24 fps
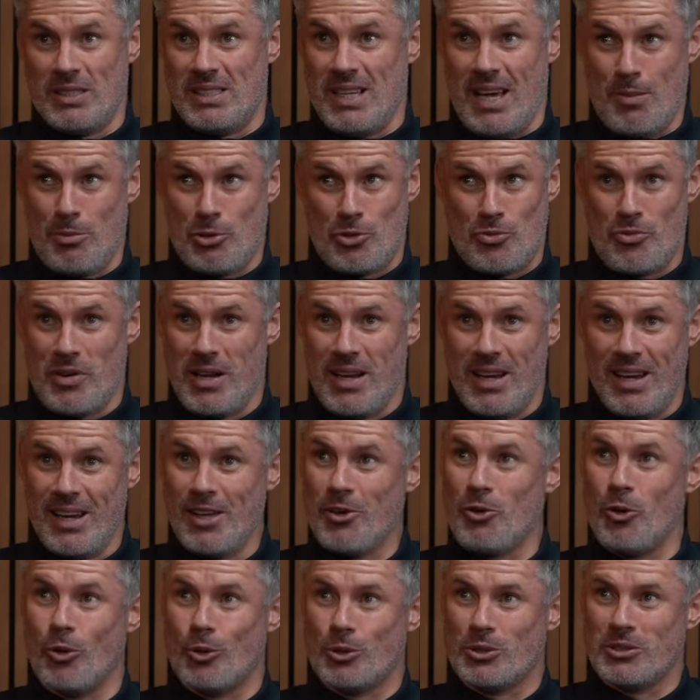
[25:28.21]
day, it was really
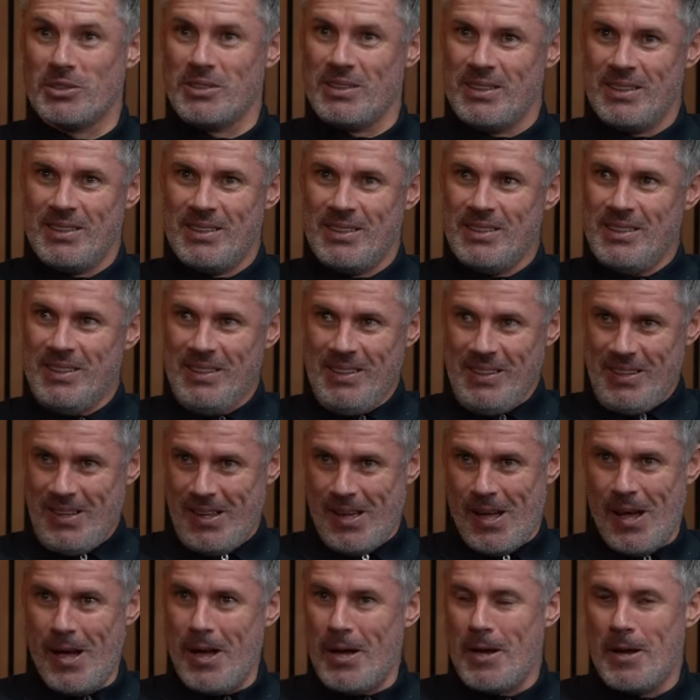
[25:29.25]
good.
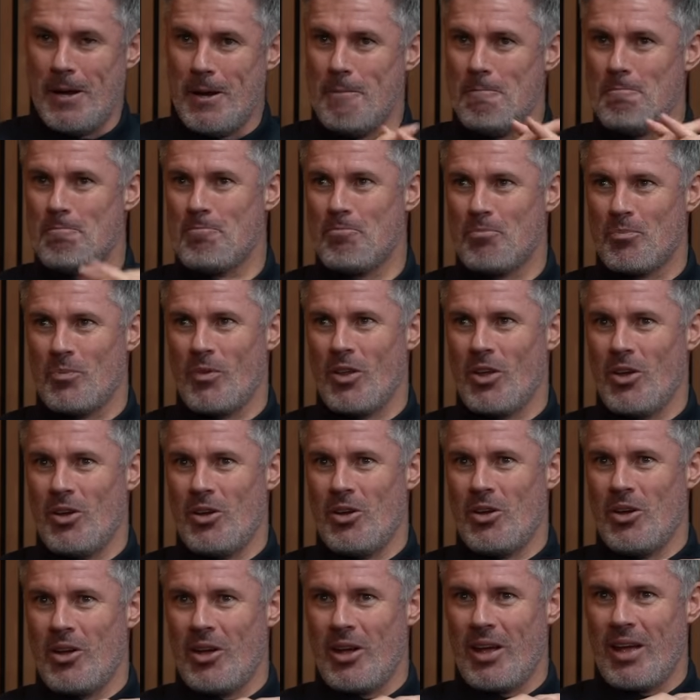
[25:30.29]
I
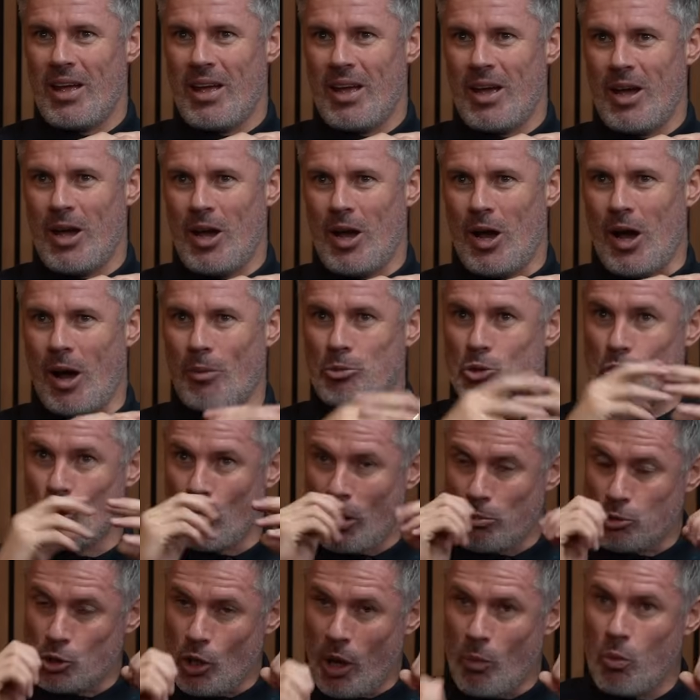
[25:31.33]

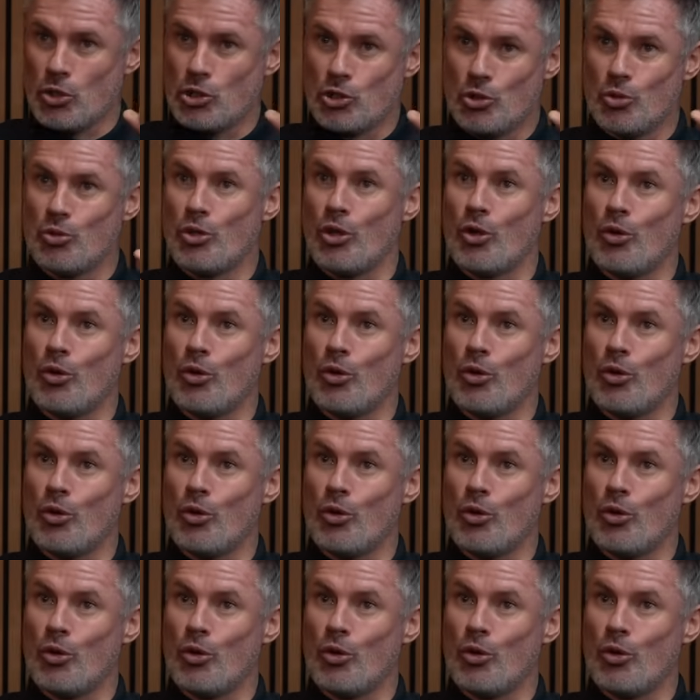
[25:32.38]
wanted to do the